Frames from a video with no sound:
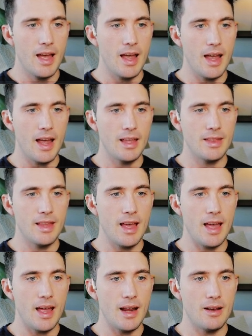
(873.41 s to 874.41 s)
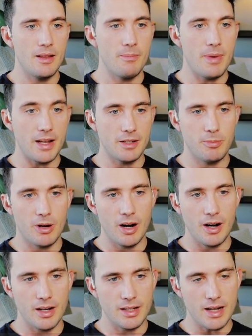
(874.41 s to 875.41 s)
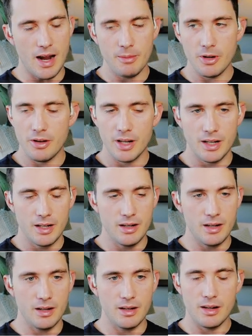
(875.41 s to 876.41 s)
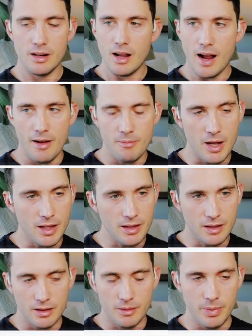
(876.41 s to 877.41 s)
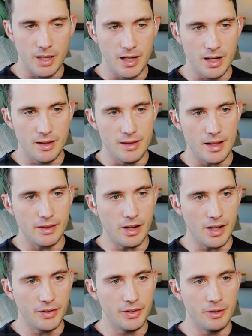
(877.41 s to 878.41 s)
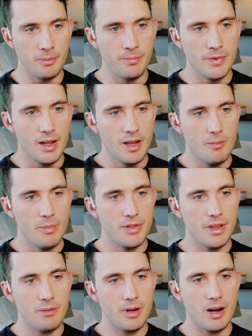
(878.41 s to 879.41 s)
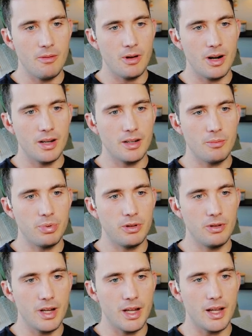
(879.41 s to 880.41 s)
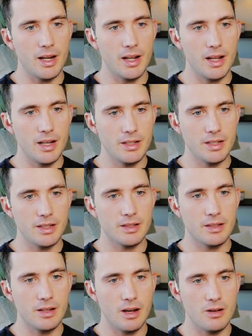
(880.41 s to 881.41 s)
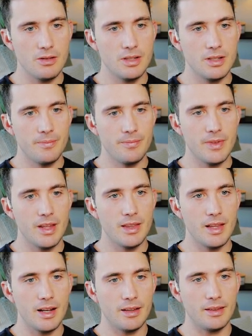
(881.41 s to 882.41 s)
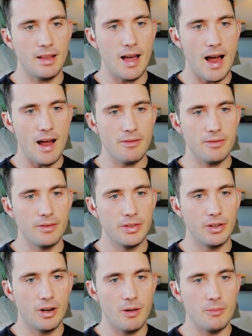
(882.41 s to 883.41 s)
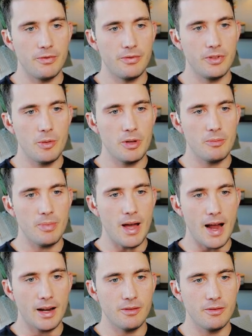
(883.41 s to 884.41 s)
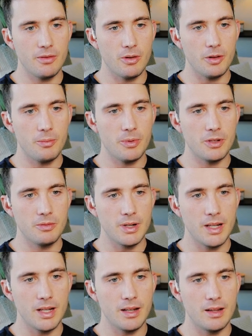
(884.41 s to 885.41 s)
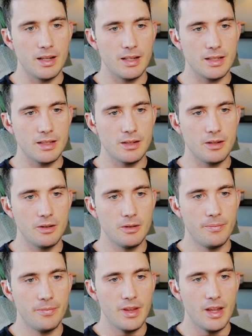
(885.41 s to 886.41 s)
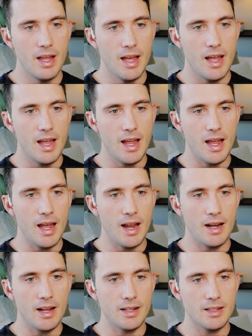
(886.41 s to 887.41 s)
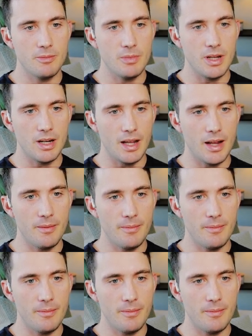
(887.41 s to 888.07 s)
And then the best part is I'm going in here, I have my little companion, that's awesome. But then when I want to deploy it, it just goes and then it's live. So I'm flipping back and forth between these two and it's immediate,